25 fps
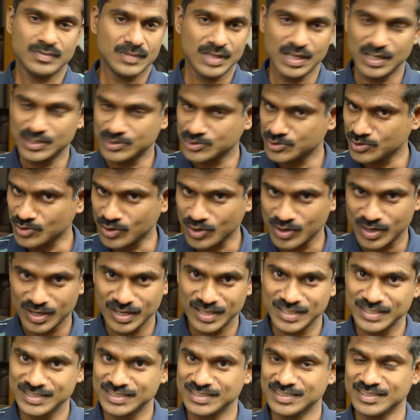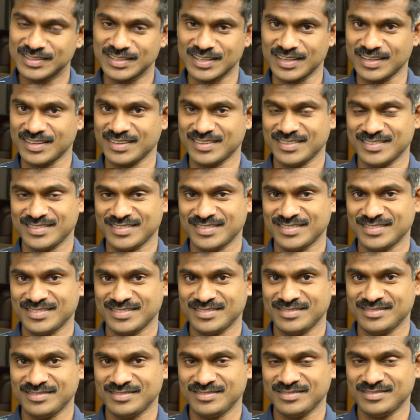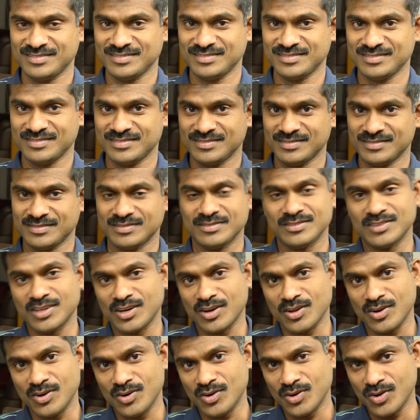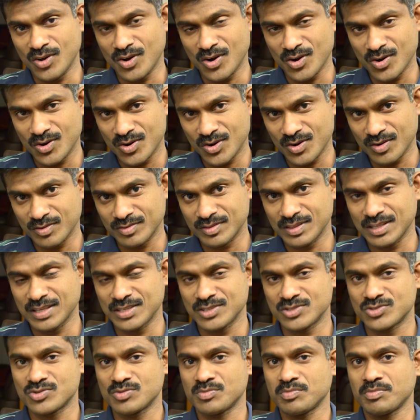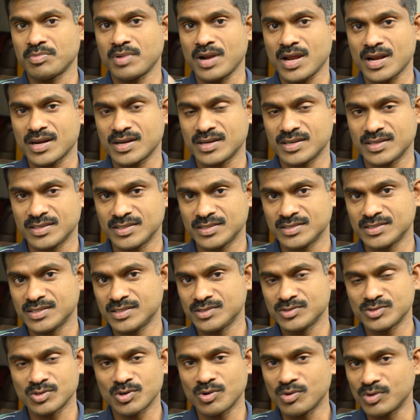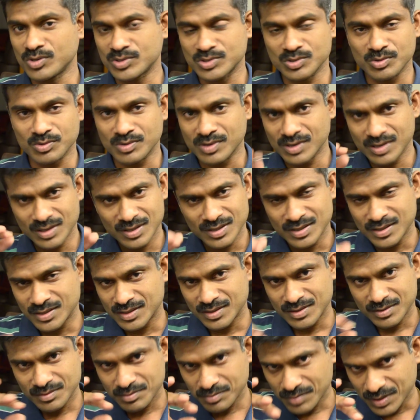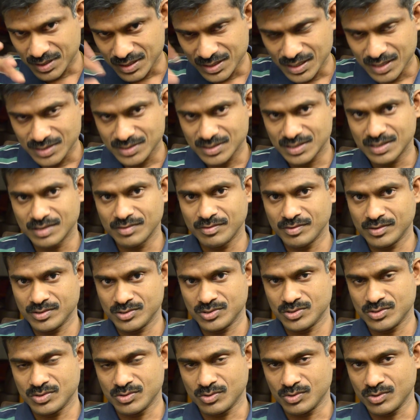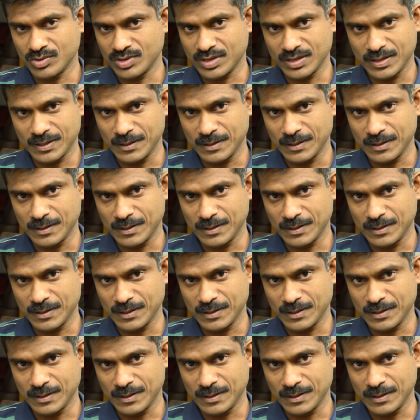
It's not an easy thing. There are a lot of things to practice and so on, but that's a different story.